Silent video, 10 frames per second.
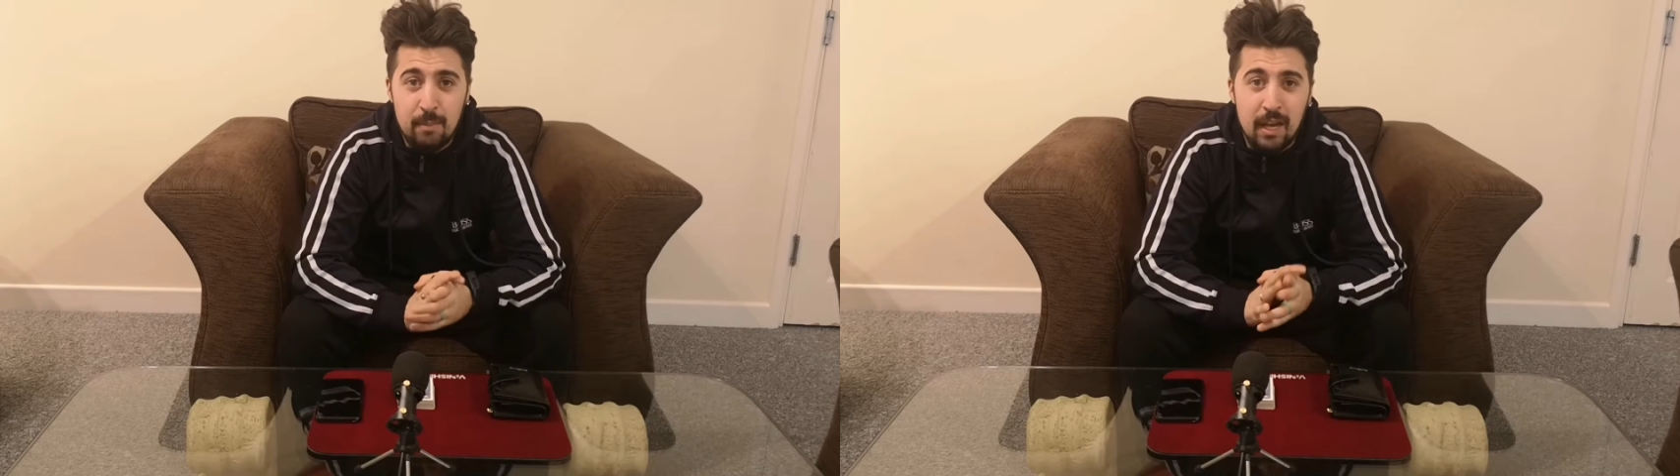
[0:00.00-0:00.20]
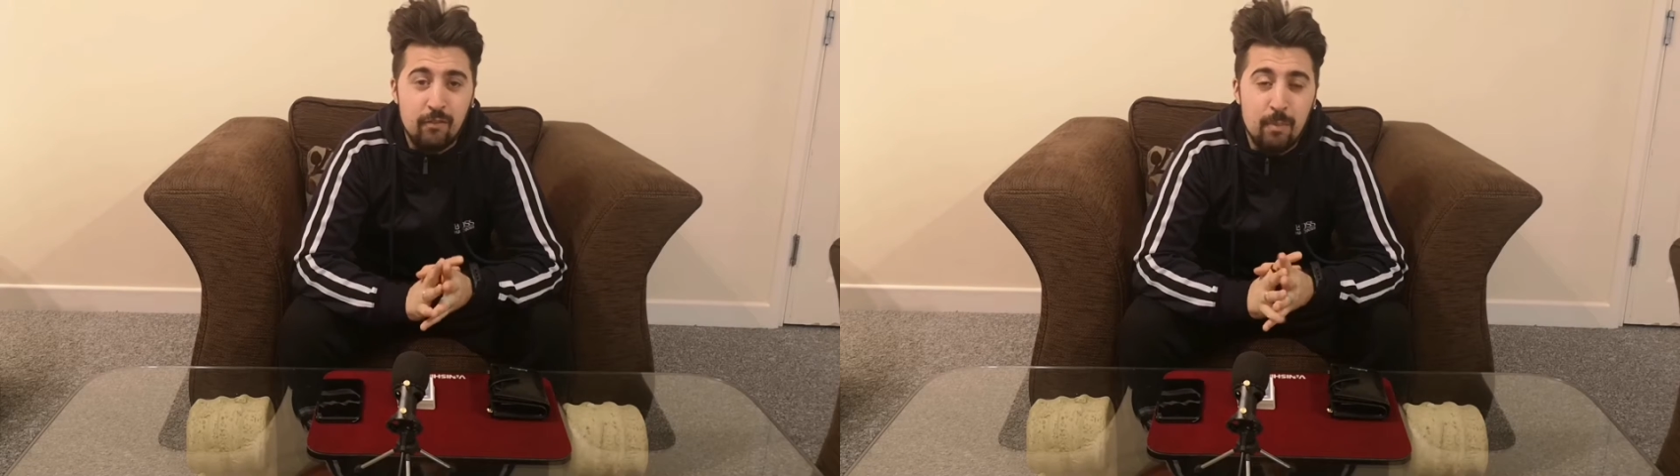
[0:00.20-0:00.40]

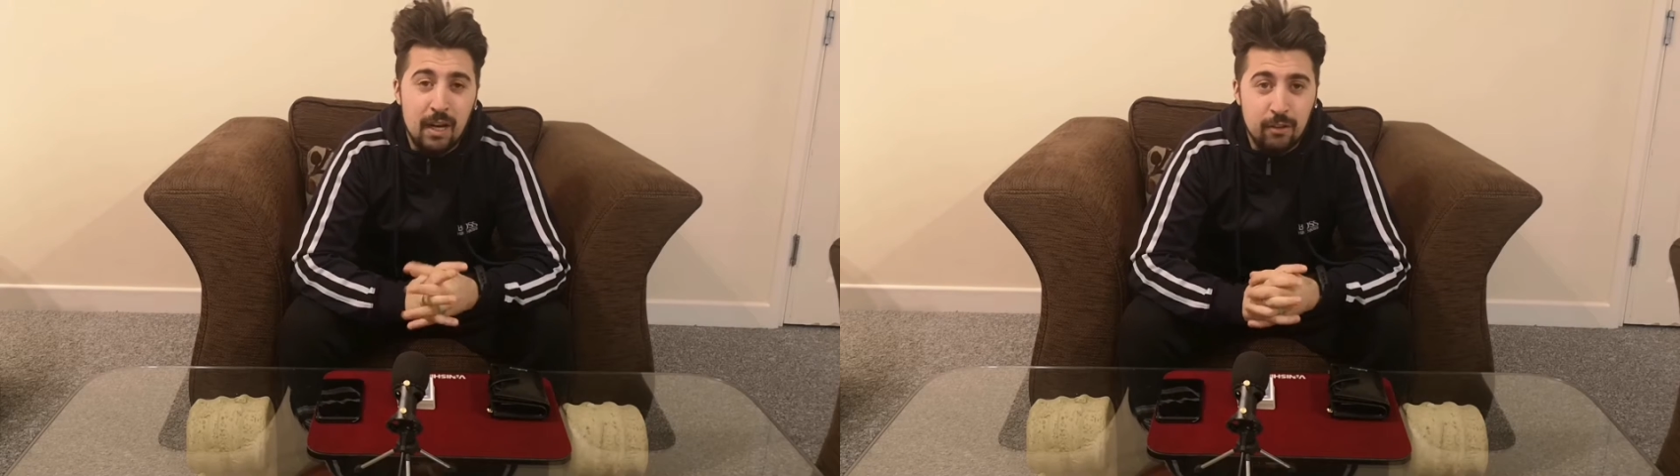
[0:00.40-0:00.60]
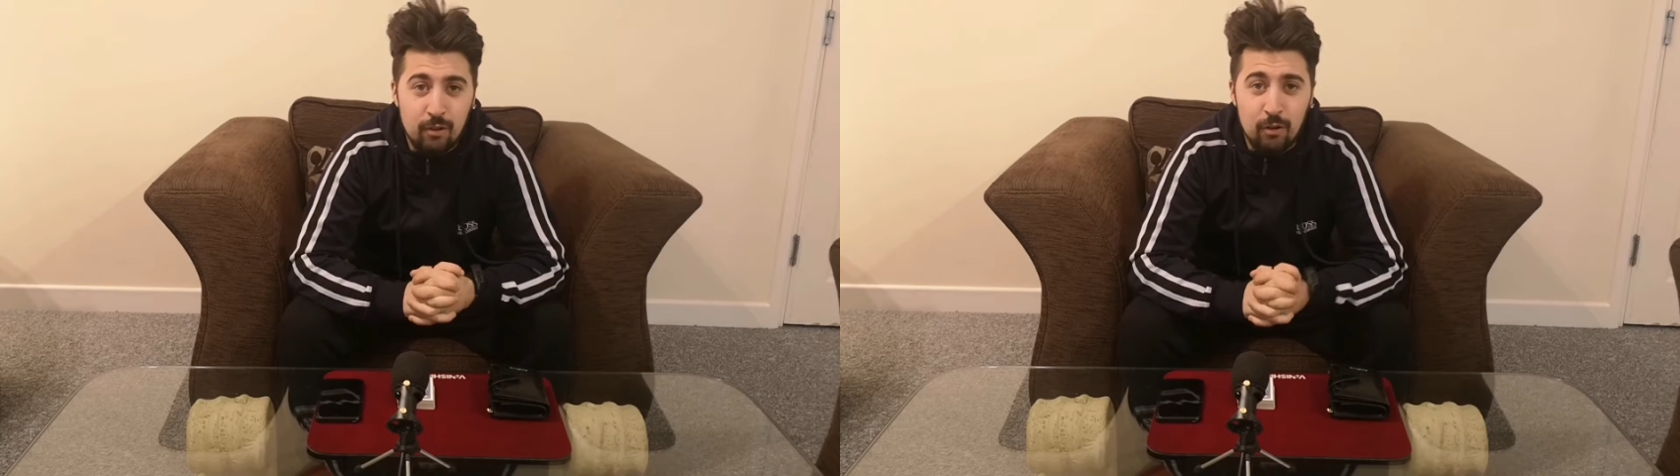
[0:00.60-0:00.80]
me having
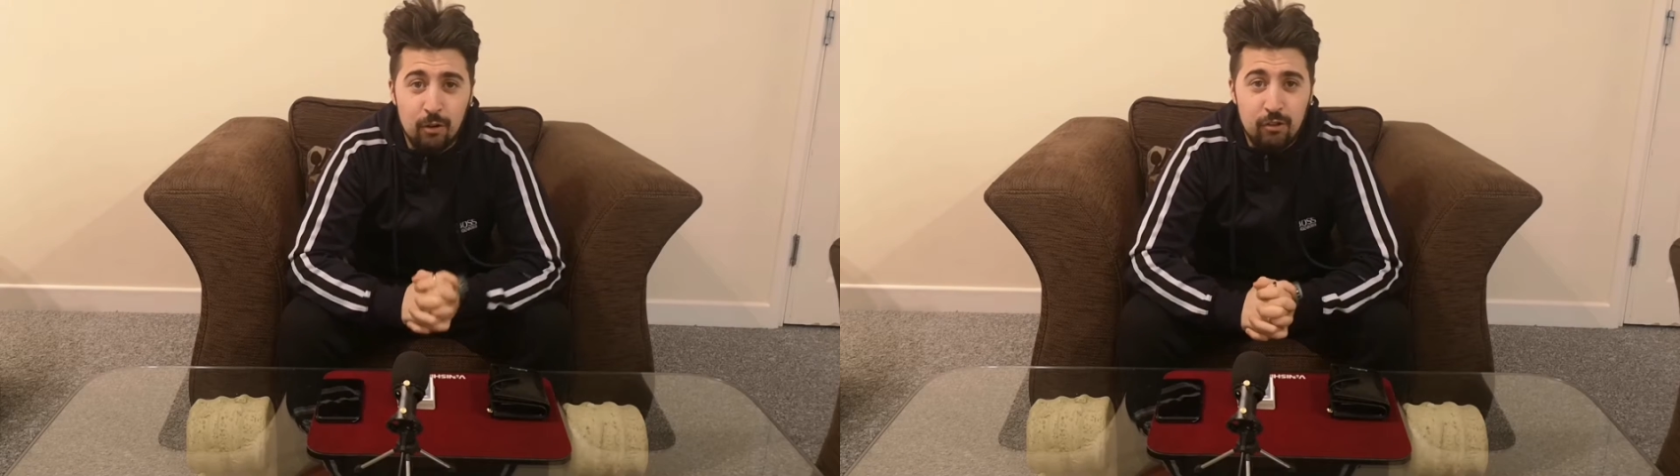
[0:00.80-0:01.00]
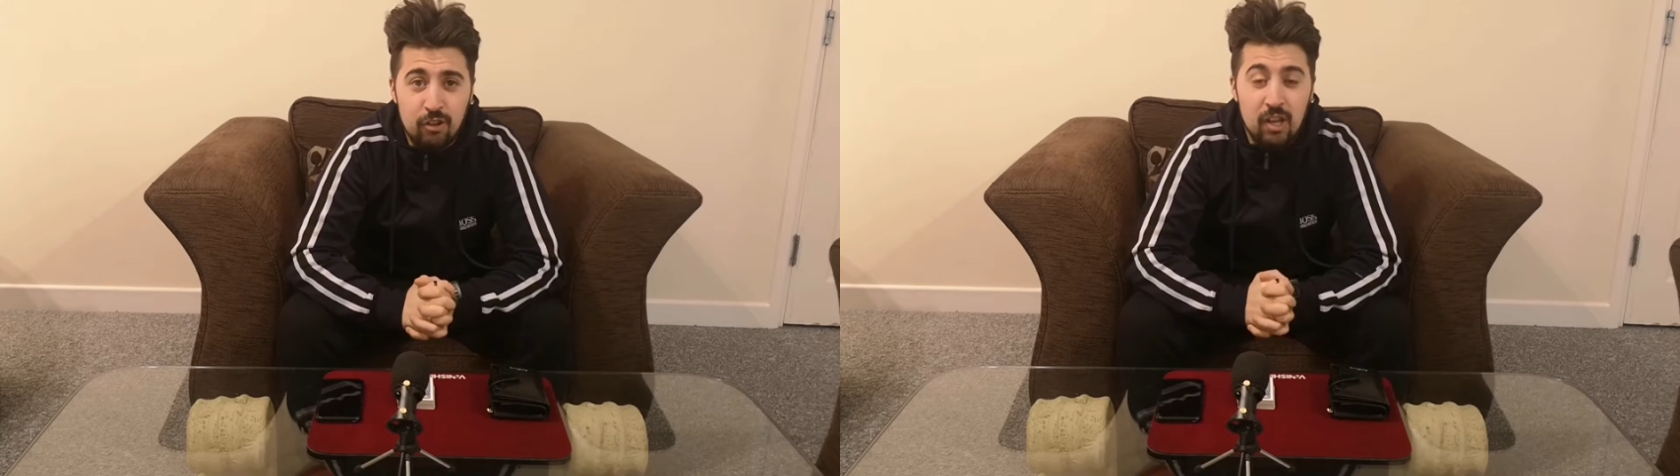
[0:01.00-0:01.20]
my
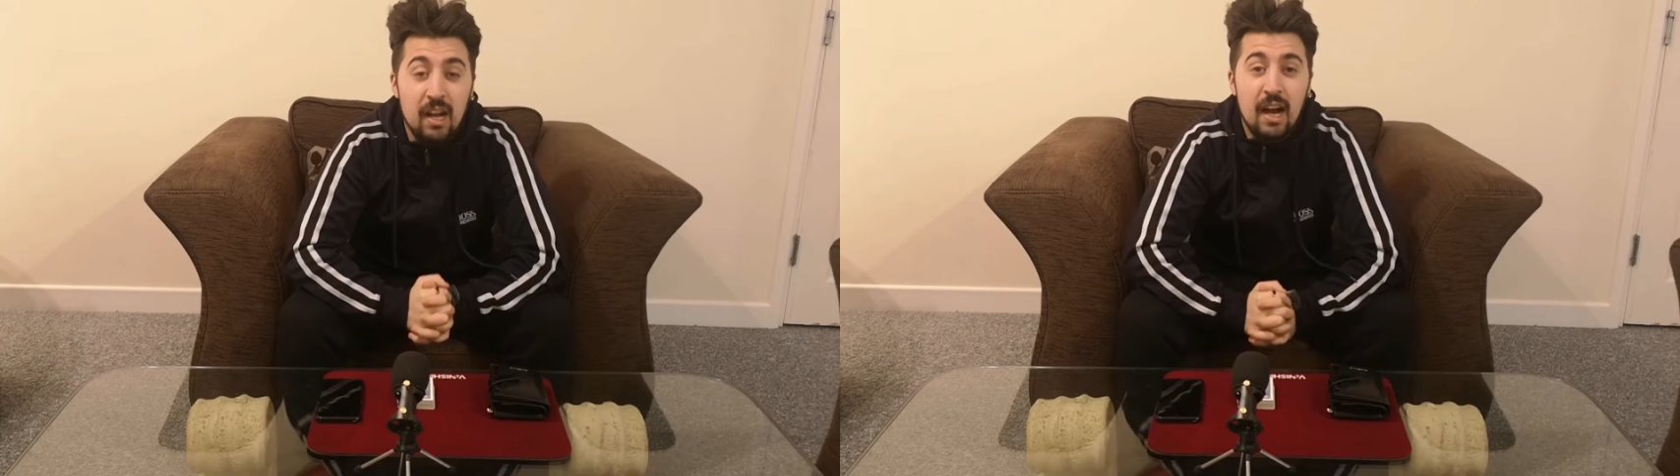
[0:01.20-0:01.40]
daughter